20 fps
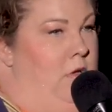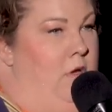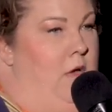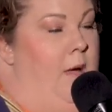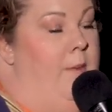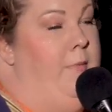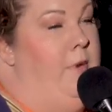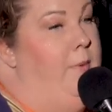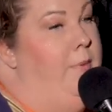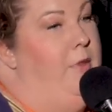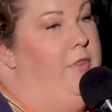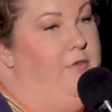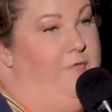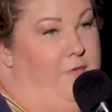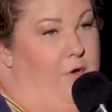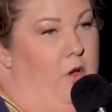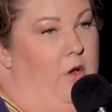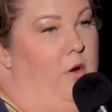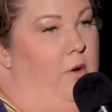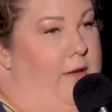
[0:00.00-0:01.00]
I'm going to put the
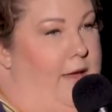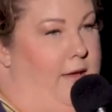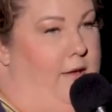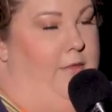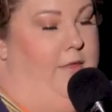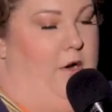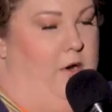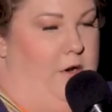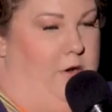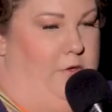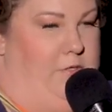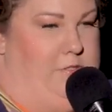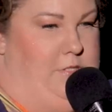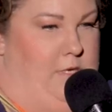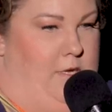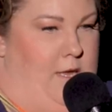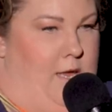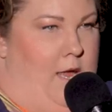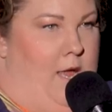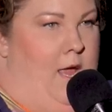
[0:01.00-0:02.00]
phone. Okay, there it goes.
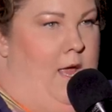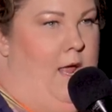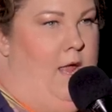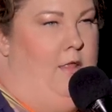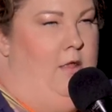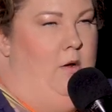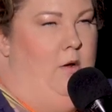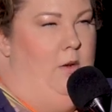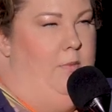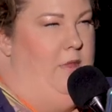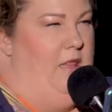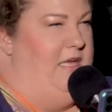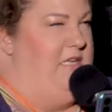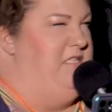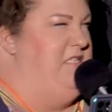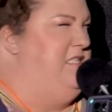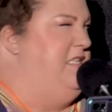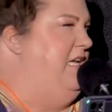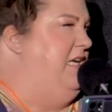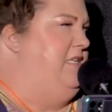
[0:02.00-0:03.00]
And that would have been like
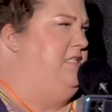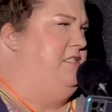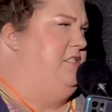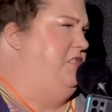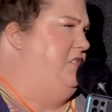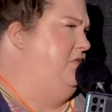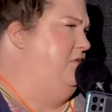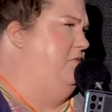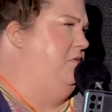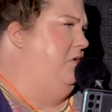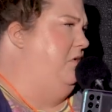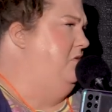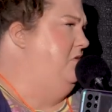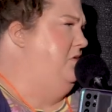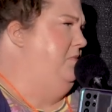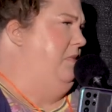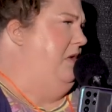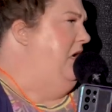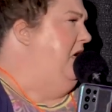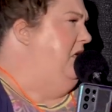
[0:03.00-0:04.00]
6 just
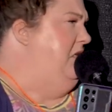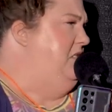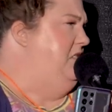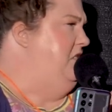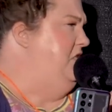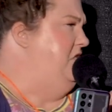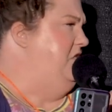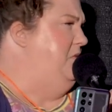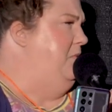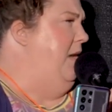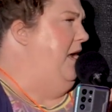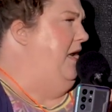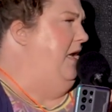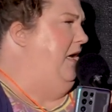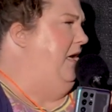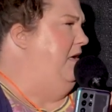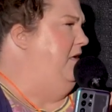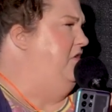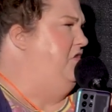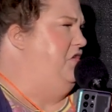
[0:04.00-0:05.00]
gross minutes. Just
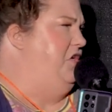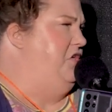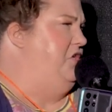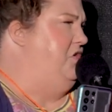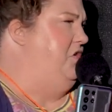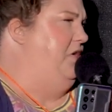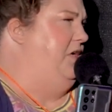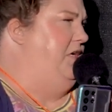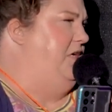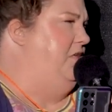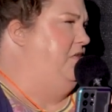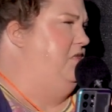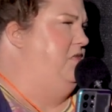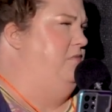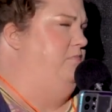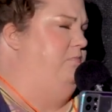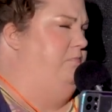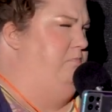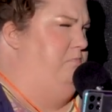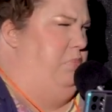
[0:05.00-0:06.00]
sweaty, chin trees.
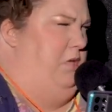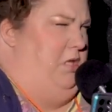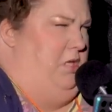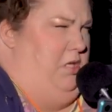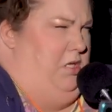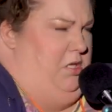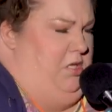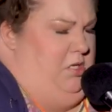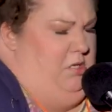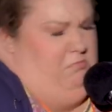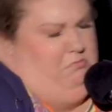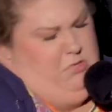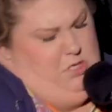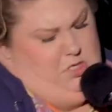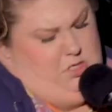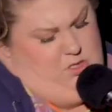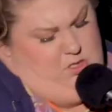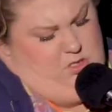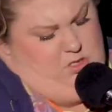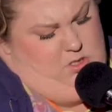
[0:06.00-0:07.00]

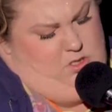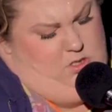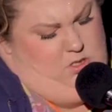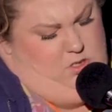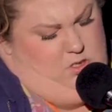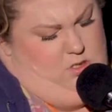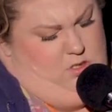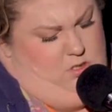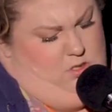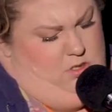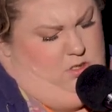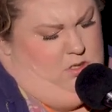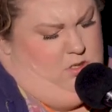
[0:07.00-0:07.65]
You